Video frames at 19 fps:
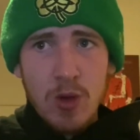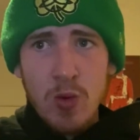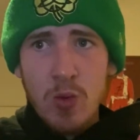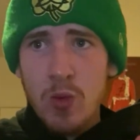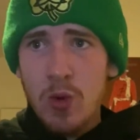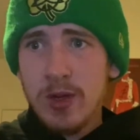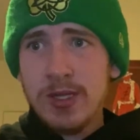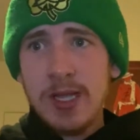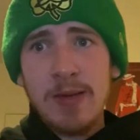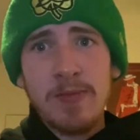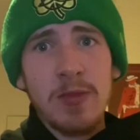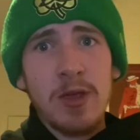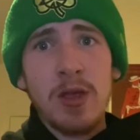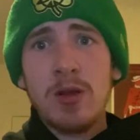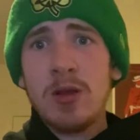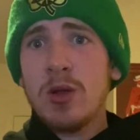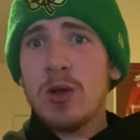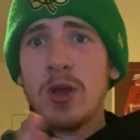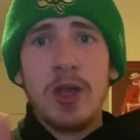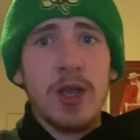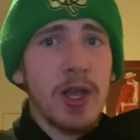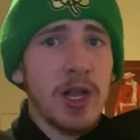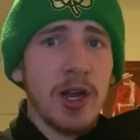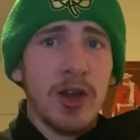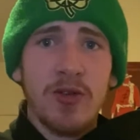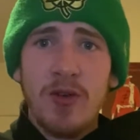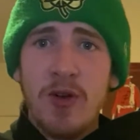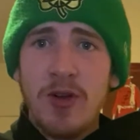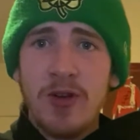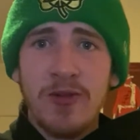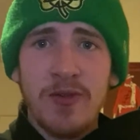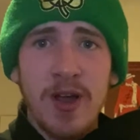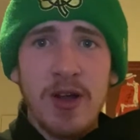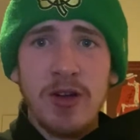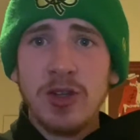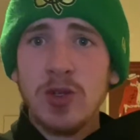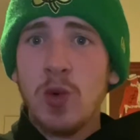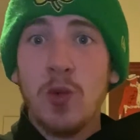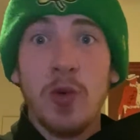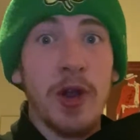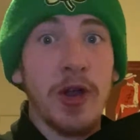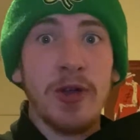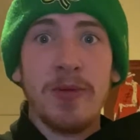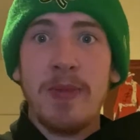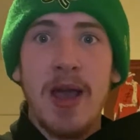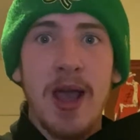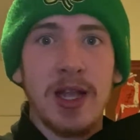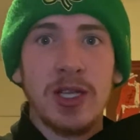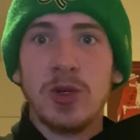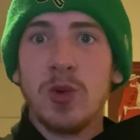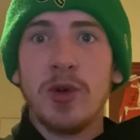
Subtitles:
What does that mean? In coronavirus, wear your mask.